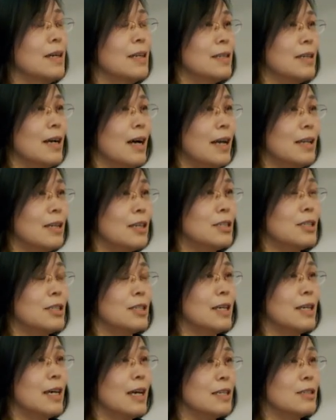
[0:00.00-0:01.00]
the
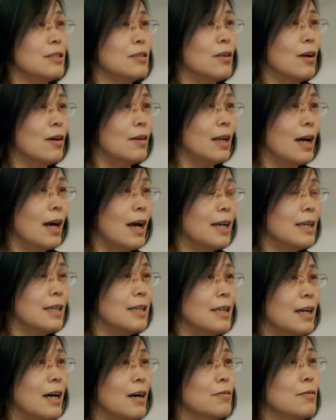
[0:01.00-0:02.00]
energy is not high
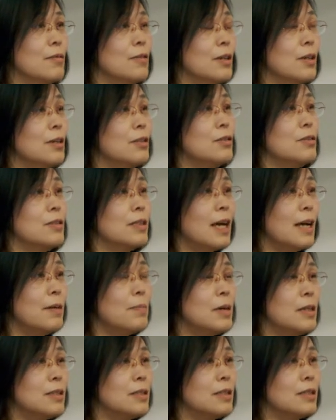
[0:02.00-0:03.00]
enough to
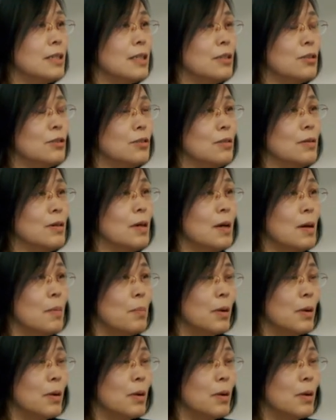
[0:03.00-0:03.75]
damage the tissue.